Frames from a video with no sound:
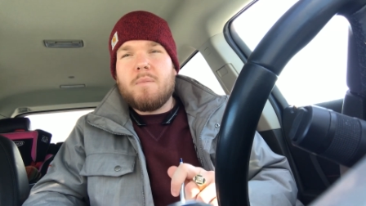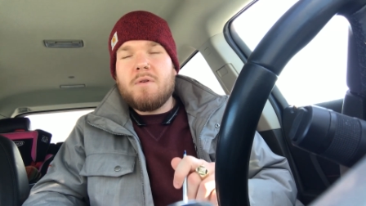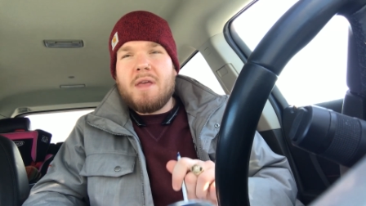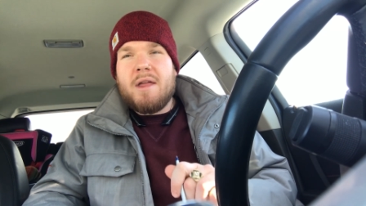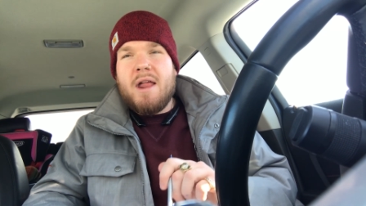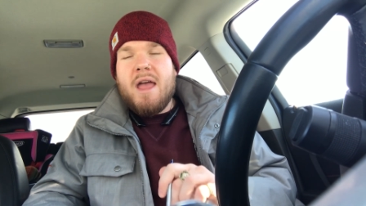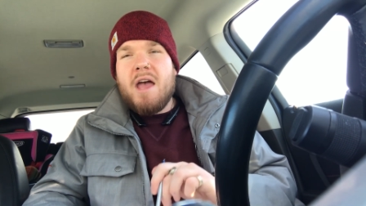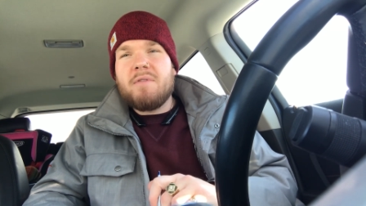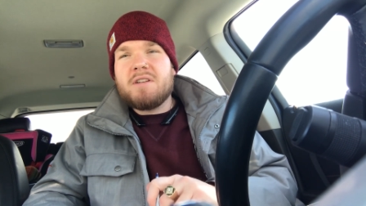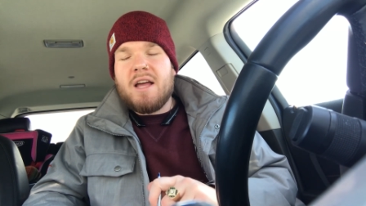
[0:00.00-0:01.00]
you cannot
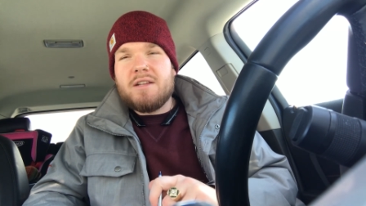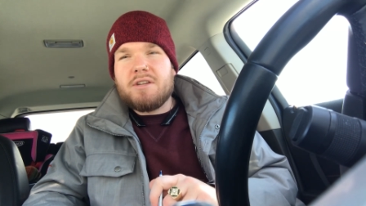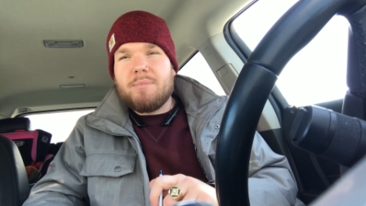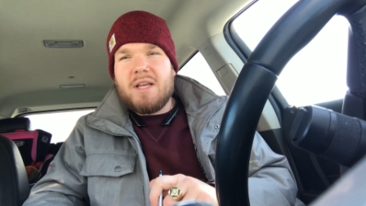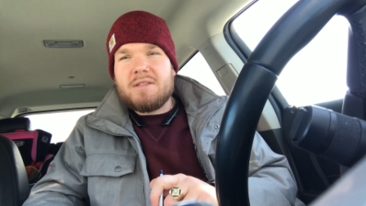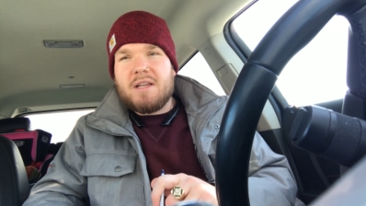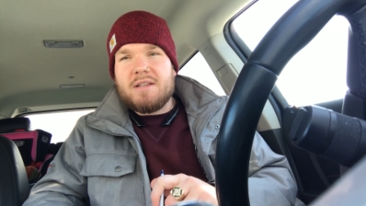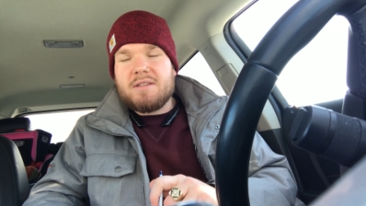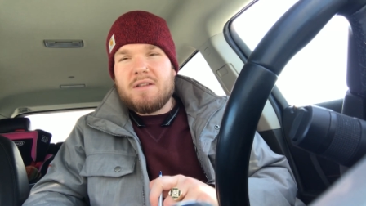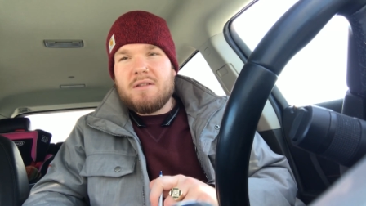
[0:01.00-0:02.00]
advertise your
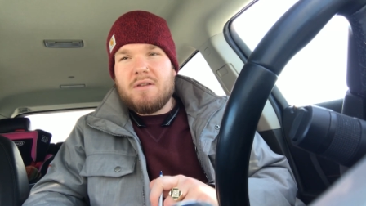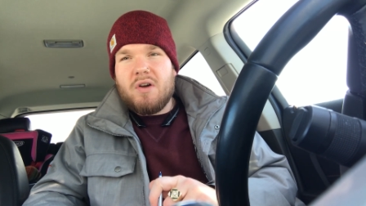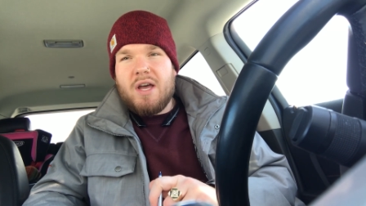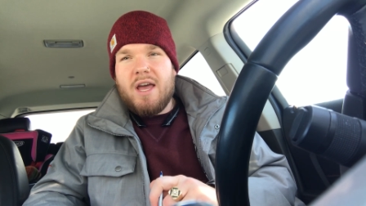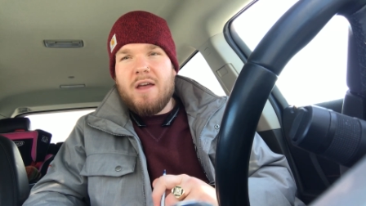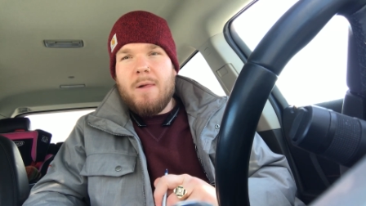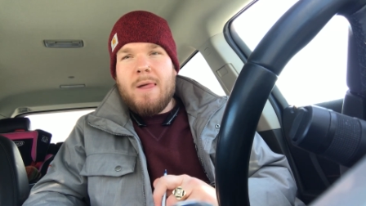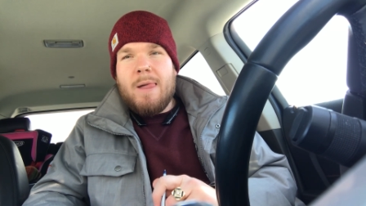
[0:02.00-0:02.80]
business okay